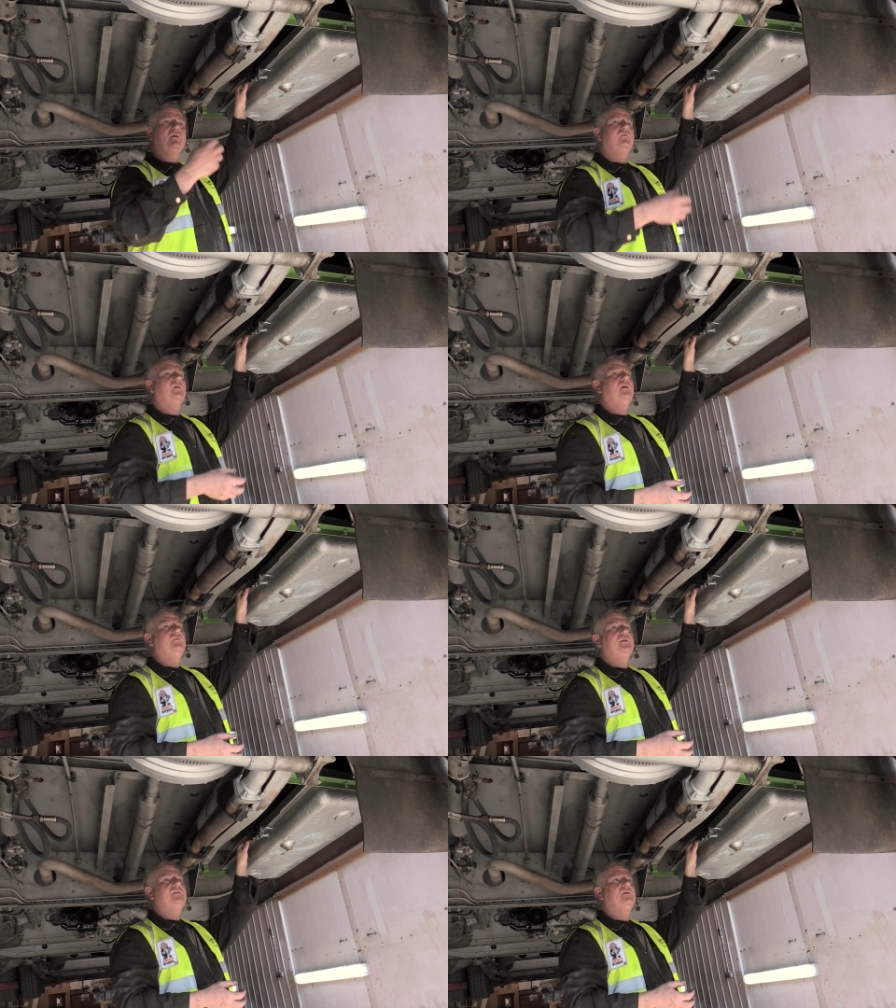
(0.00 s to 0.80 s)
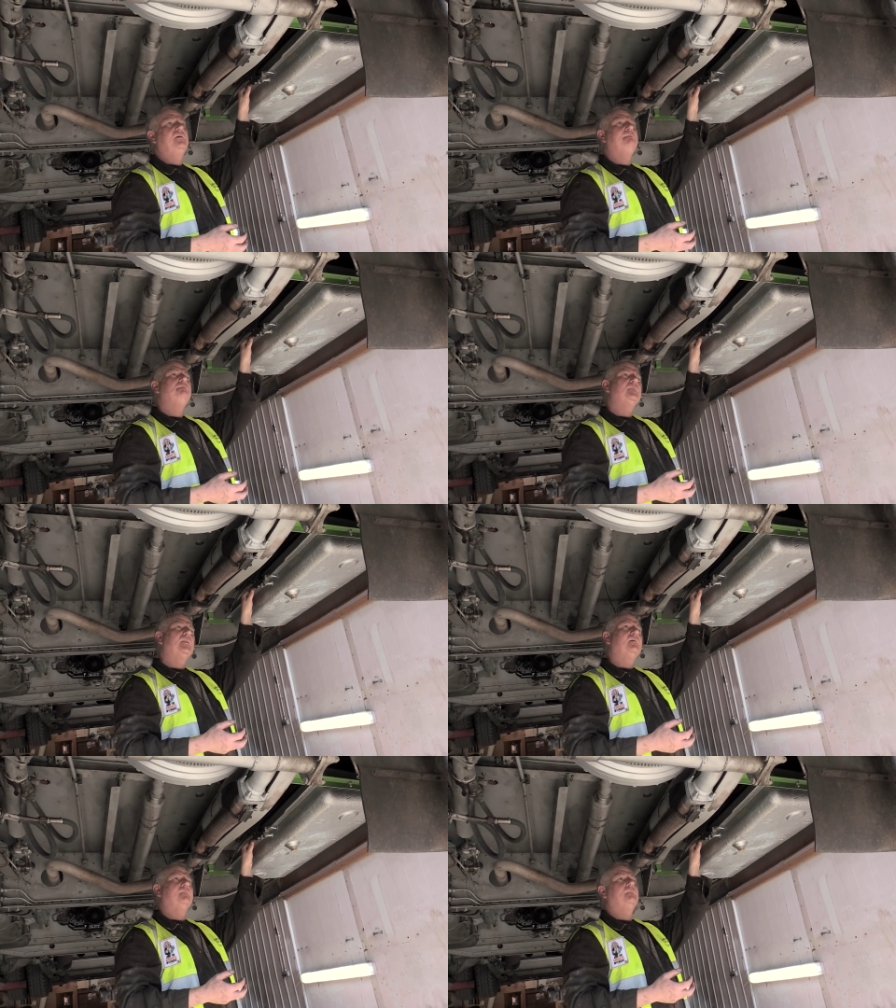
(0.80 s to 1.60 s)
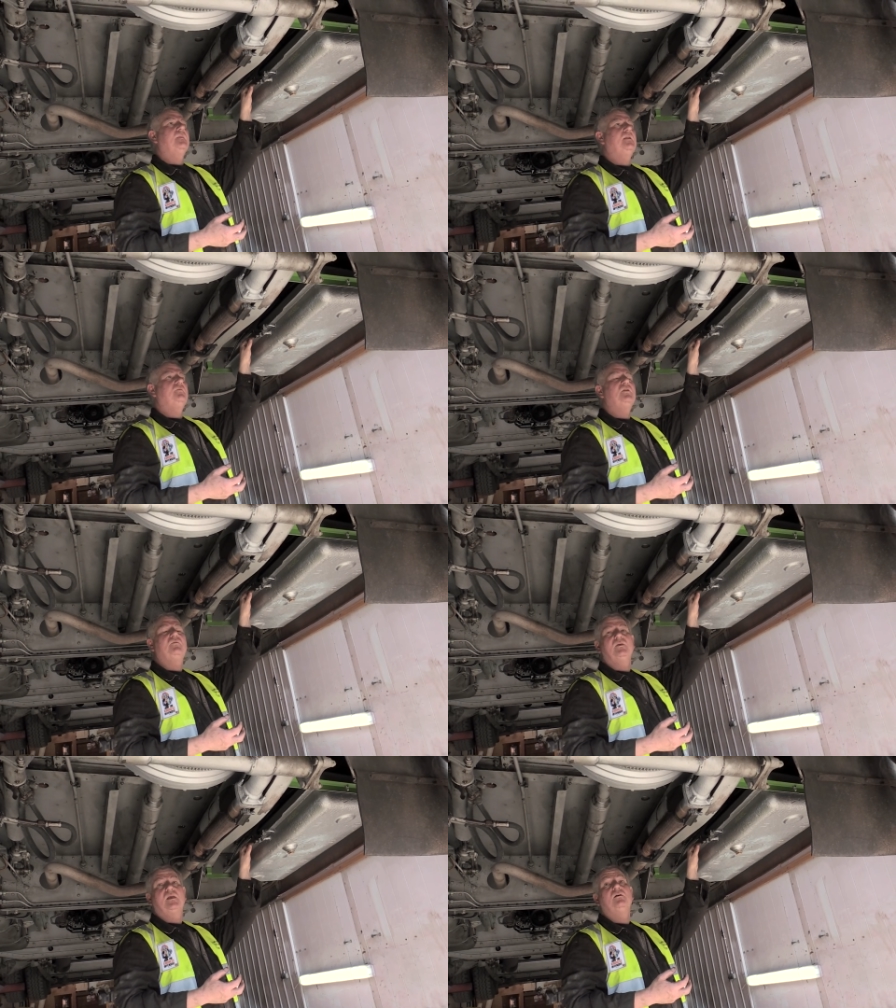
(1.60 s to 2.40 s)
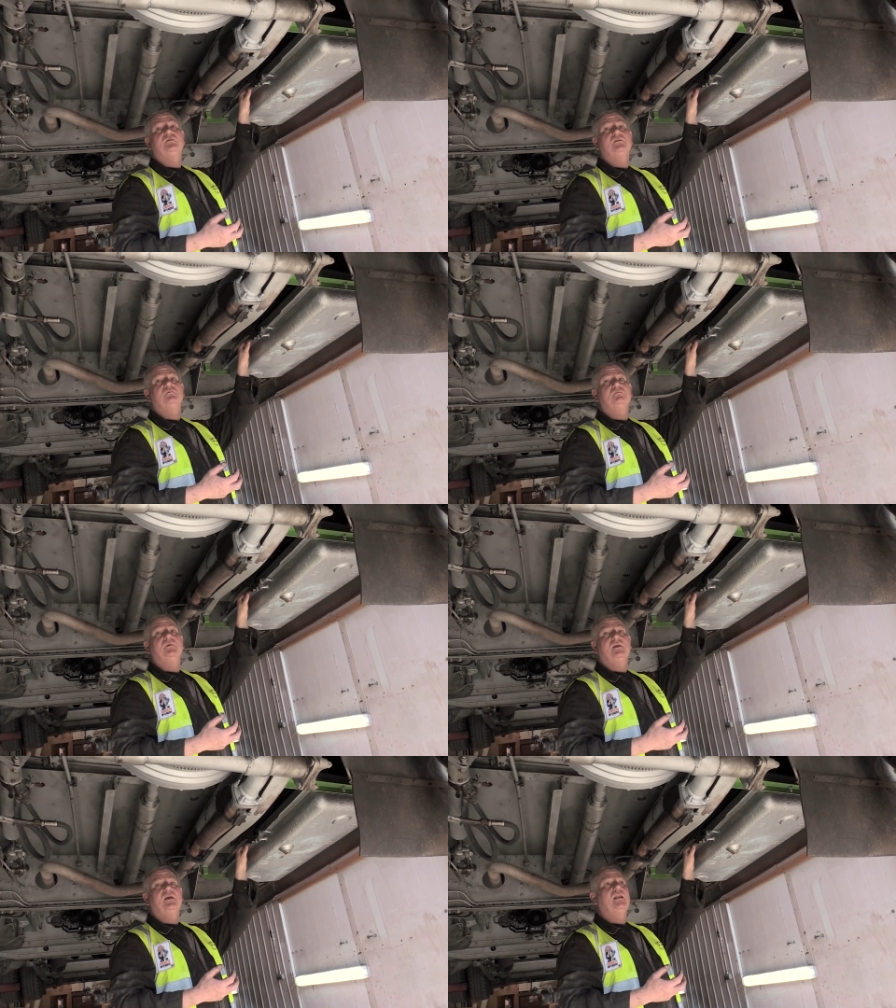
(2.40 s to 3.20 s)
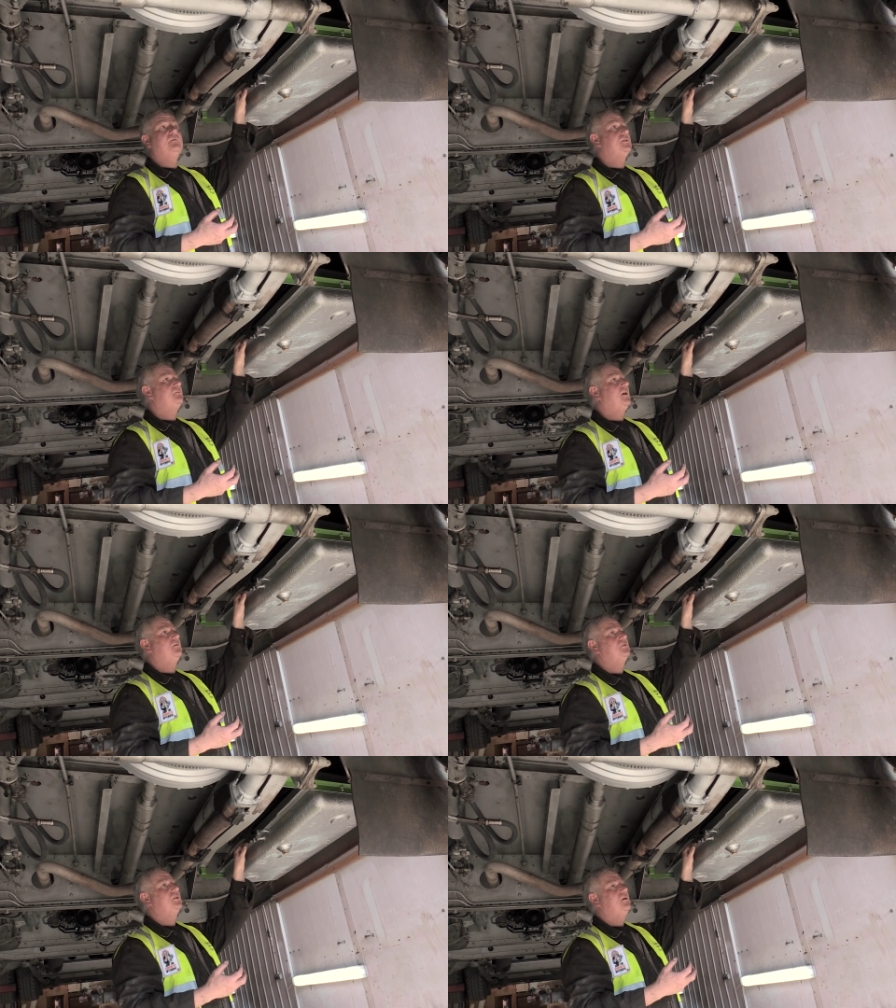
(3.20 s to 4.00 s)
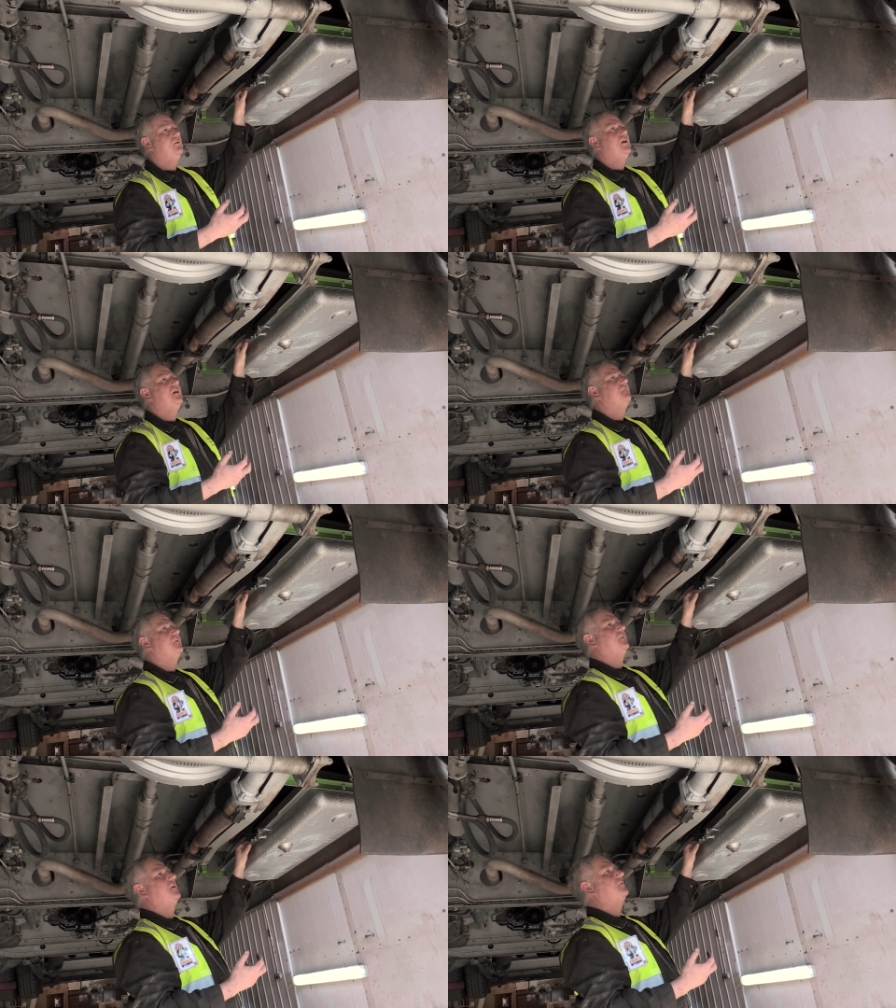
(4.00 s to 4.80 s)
be a fire risk, and if nothing else, it would make a hell of a smell. So, but